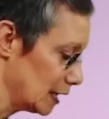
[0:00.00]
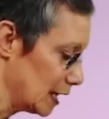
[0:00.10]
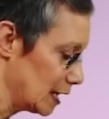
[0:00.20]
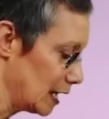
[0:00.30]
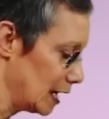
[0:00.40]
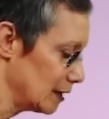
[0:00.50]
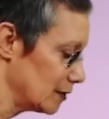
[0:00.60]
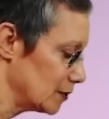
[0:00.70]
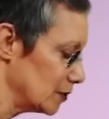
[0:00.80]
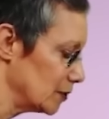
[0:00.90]
Again,
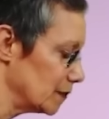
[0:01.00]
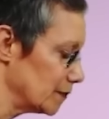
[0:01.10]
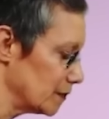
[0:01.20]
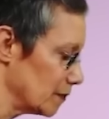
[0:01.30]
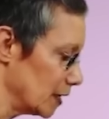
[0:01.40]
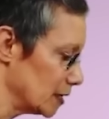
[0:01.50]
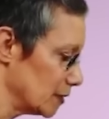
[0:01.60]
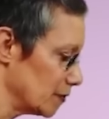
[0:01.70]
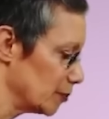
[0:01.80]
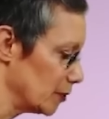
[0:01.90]
there's 2 different ways
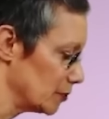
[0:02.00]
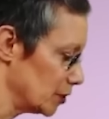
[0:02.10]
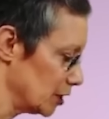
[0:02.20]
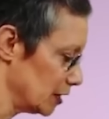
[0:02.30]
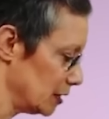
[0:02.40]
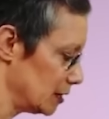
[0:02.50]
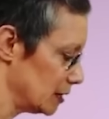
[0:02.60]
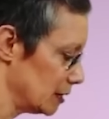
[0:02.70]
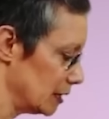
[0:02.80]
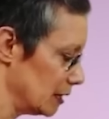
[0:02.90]
of approaching
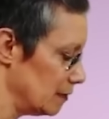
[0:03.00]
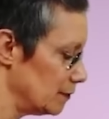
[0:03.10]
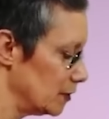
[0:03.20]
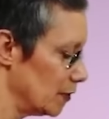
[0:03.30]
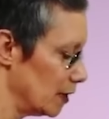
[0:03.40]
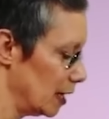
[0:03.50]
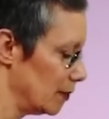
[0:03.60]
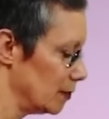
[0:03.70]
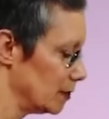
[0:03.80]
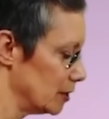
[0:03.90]
this. If you are
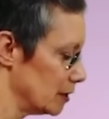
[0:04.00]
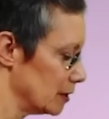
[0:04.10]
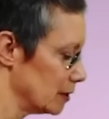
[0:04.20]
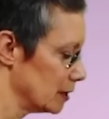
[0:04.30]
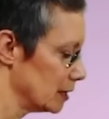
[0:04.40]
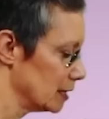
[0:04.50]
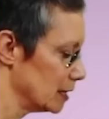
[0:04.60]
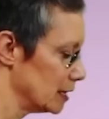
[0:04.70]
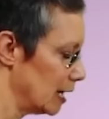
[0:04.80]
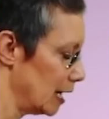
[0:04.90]
able to
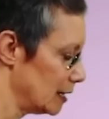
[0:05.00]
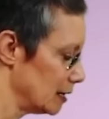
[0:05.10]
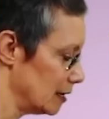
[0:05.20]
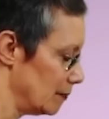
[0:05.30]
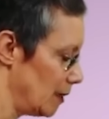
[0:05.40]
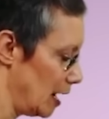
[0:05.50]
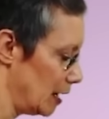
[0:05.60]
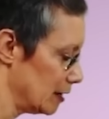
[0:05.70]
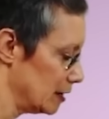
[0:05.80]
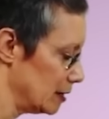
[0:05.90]
stand in the
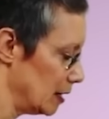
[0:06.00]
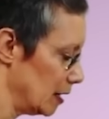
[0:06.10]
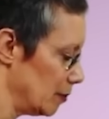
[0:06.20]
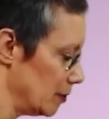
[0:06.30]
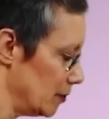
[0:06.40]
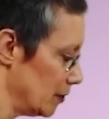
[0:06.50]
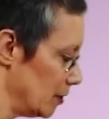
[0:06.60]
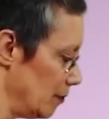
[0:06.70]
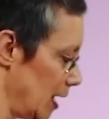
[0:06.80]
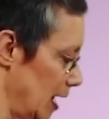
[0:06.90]
back of the table or
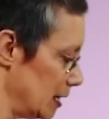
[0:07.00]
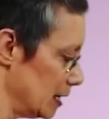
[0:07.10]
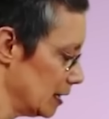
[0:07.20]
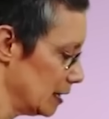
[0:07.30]
the bed,